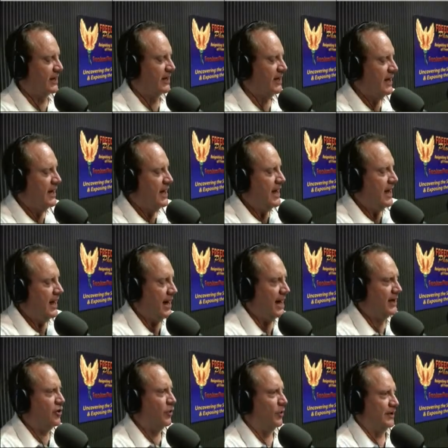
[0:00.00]
thing." And
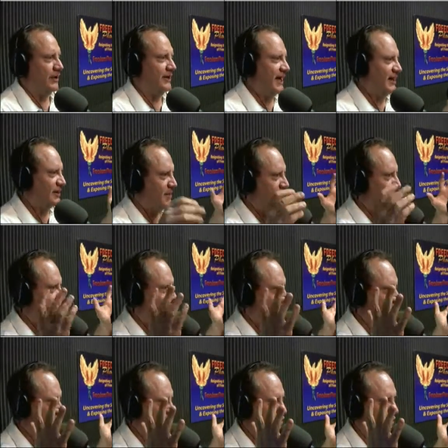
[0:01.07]
I know what the 10th Amendment
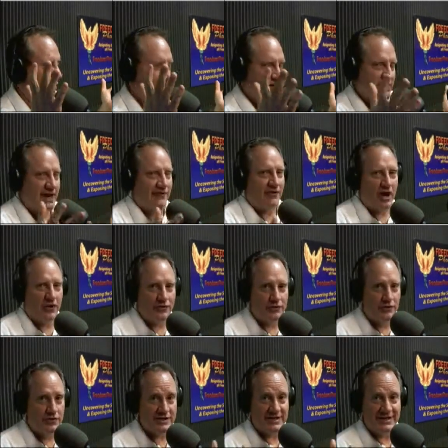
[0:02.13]
issue is. I've gone
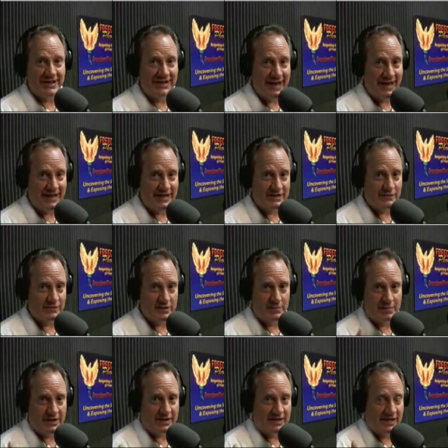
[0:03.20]
through this in the 90s. It was
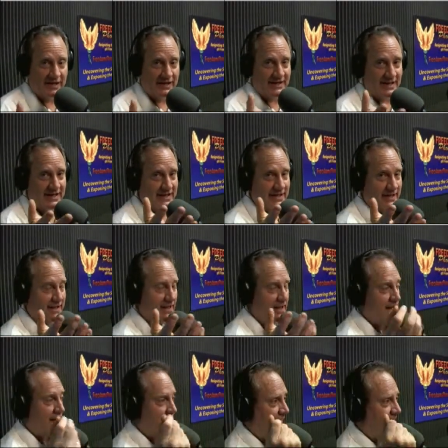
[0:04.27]
a big thing that they did
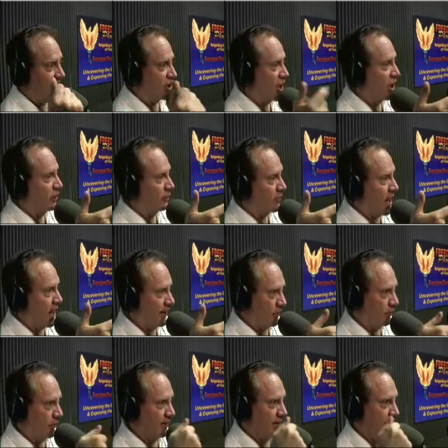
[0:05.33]
out of
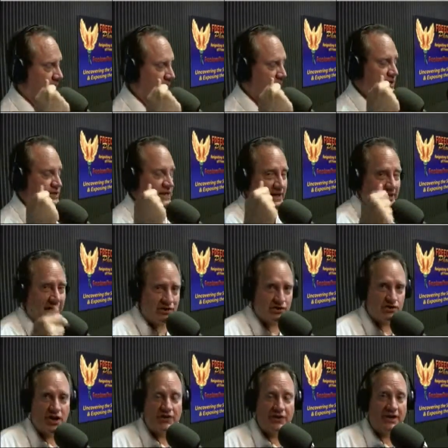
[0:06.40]
Colorado in the state
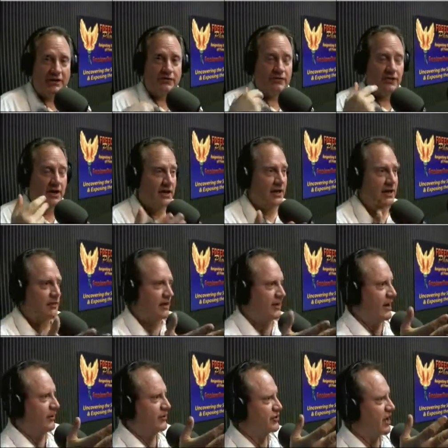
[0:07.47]
legislature. I think it was even
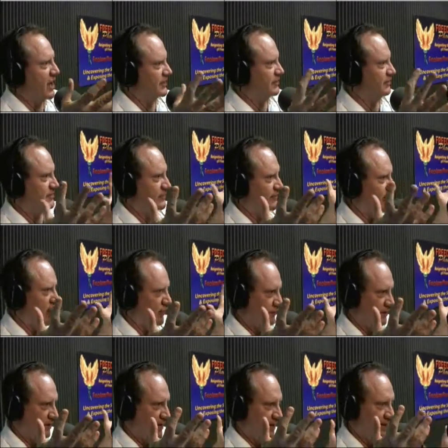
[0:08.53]
Karen Johnson was
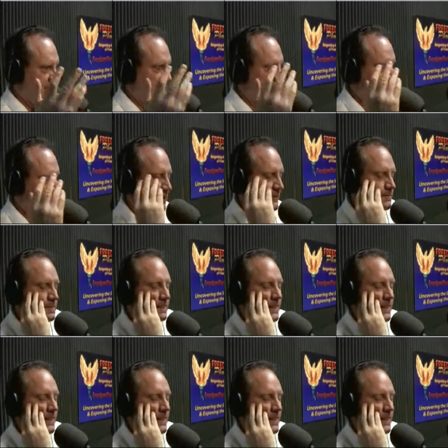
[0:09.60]
involved in a lot of this stuff.